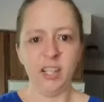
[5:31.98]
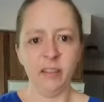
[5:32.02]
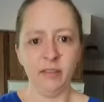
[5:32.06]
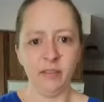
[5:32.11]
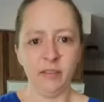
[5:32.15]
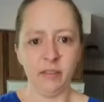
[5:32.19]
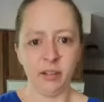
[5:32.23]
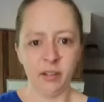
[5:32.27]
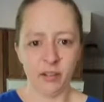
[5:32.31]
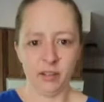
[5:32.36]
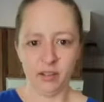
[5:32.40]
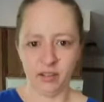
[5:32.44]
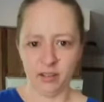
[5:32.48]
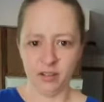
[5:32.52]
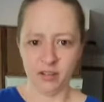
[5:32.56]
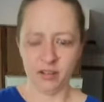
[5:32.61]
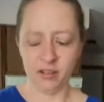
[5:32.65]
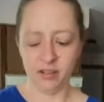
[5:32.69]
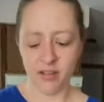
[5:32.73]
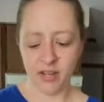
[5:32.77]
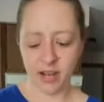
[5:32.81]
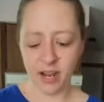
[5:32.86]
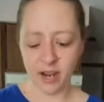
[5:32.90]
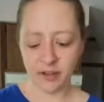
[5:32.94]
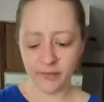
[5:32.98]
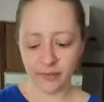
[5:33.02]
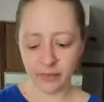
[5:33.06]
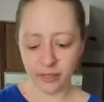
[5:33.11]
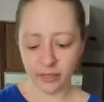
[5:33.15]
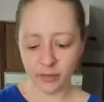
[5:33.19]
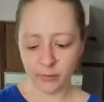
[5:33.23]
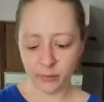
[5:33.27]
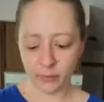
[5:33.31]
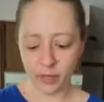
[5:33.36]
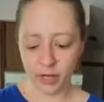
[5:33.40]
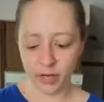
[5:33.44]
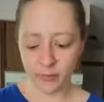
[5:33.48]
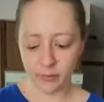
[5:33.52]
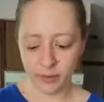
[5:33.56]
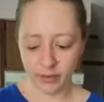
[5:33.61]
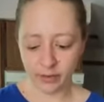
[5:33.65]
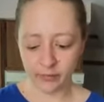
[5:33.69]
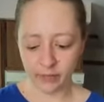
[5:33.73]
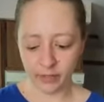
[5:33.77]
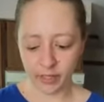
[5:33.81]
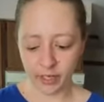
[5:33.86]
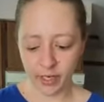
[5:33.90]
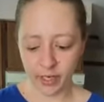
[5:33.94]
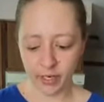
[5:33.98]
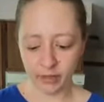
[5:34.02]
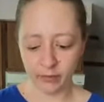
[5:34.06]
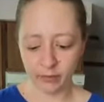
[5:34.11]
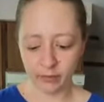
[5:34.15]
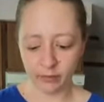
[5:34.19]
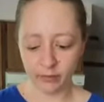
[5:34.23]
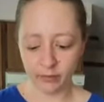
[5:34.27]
a not very ripe avocado.